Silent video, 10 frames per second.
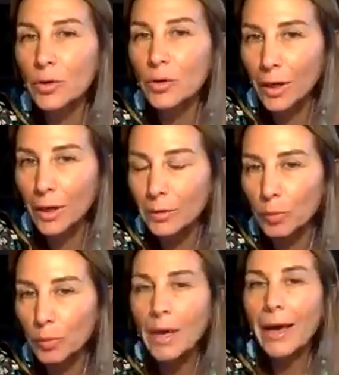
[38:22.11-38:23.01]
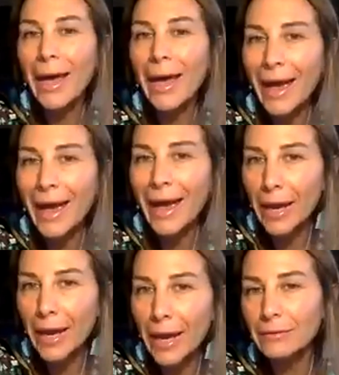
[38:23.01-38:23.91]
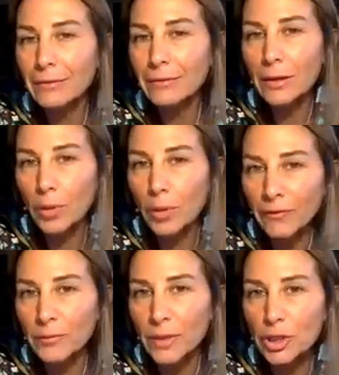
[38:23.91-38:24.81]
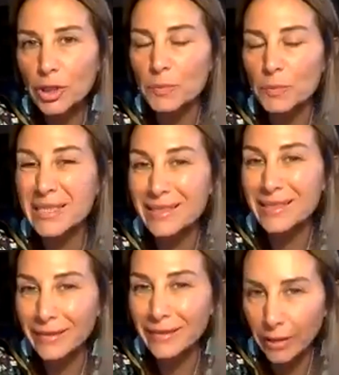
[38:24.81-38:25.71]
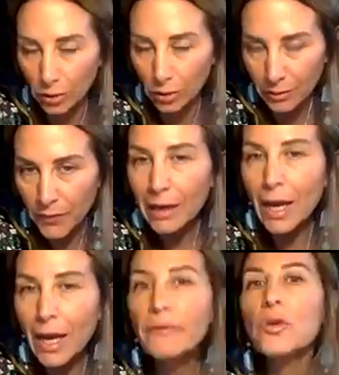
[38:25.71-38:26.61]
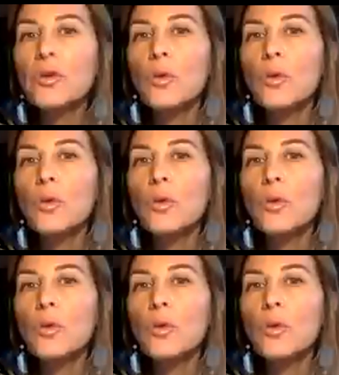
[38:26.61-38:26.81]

and they have an incredible handmade craftsmanship skill.